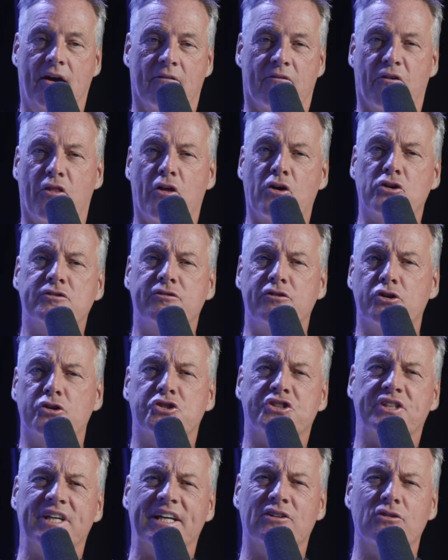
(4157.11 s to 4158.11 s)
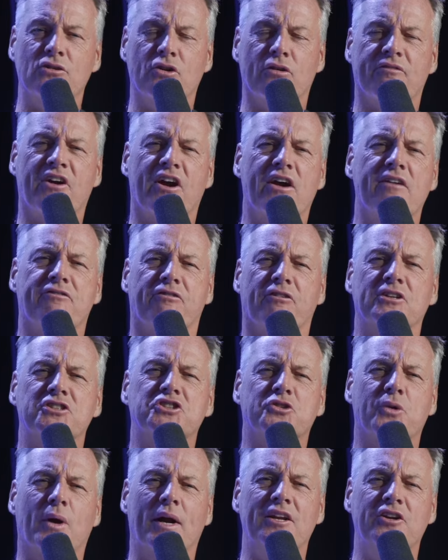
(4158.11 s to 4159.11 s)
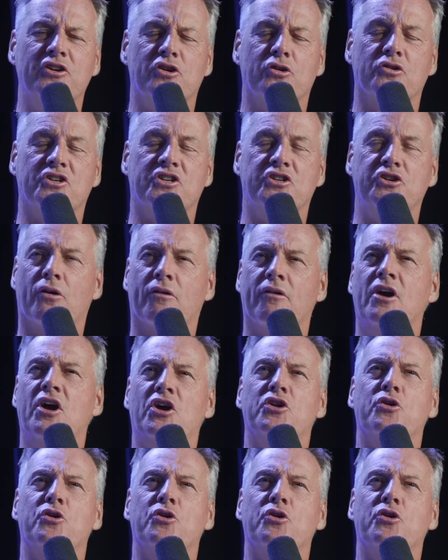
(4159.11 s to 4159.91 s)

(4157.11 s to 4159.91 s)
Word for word: For those of you who are single and very frustrated, you're, you're,